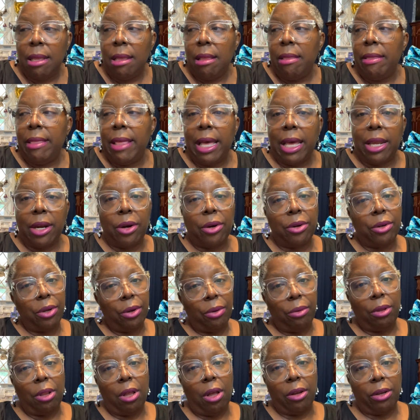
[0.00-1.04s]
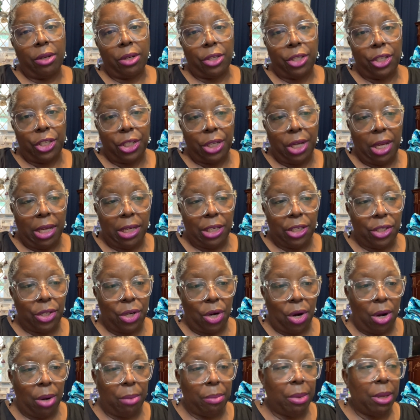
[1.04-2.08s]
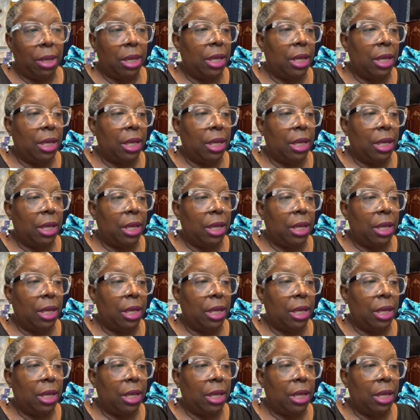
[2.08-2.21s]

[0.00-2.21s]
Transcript: that are no longer sharp.